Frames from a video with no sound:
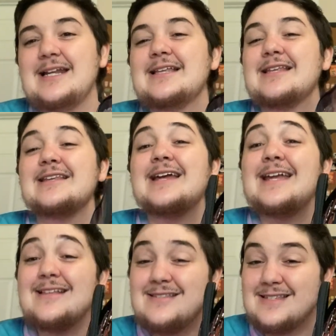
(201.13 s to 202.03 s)
and then the
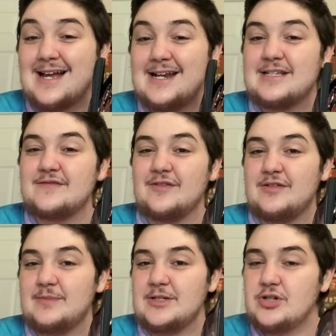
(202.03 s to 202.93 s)
inside is full of
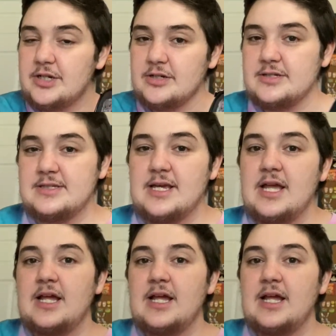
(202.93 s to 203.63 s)
my traders.